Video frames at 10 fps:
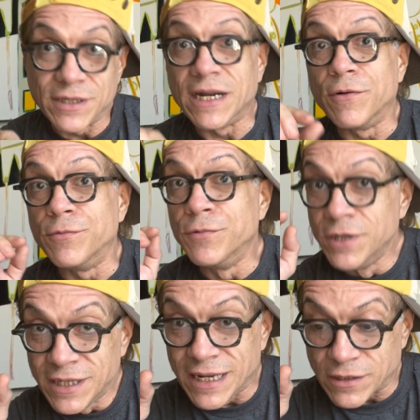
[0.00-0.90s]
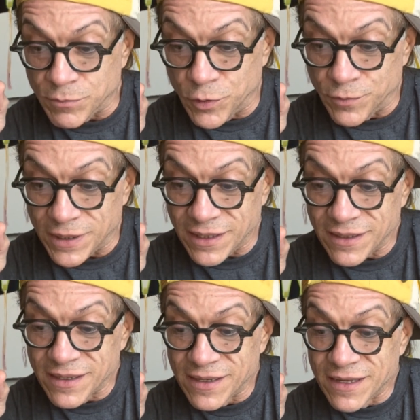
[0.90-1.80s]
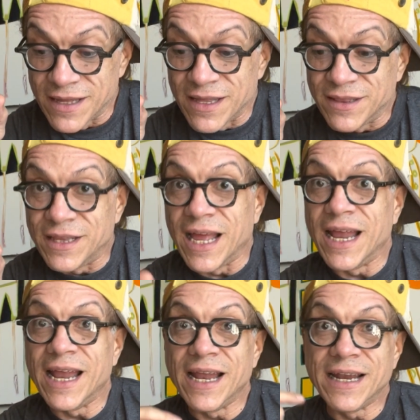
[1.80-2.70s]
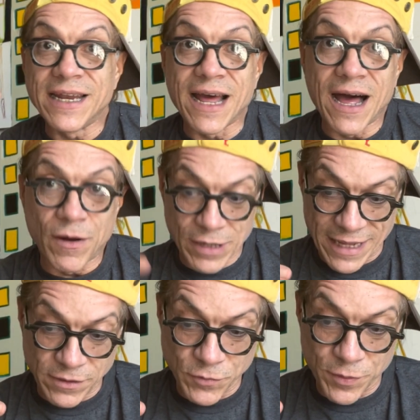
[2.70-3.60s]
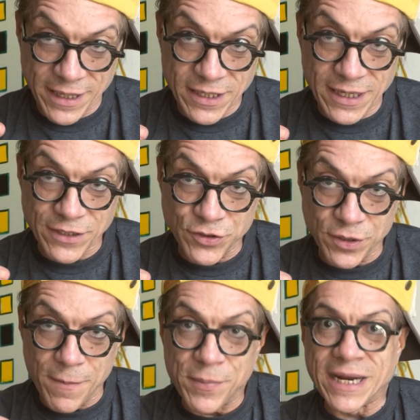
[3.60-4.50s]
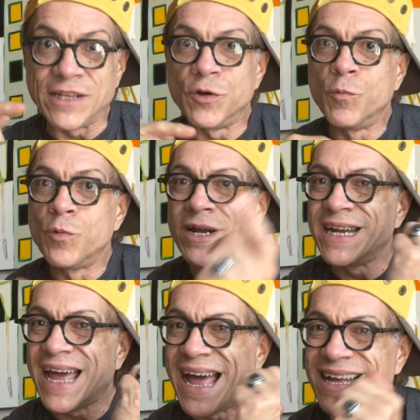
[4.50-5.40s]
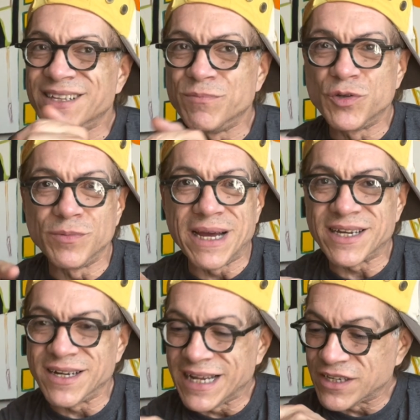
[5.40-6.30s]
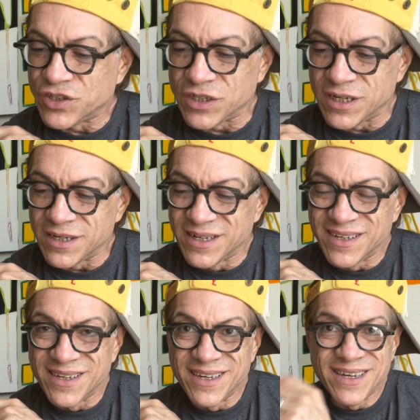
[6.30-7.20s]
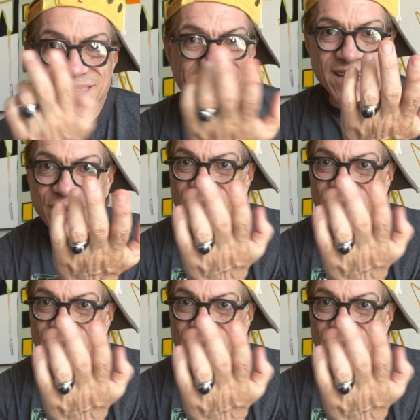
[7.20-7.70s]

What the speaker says: and I really like the movie, then I'll add them to my collection. But I don't want to add them to my collection if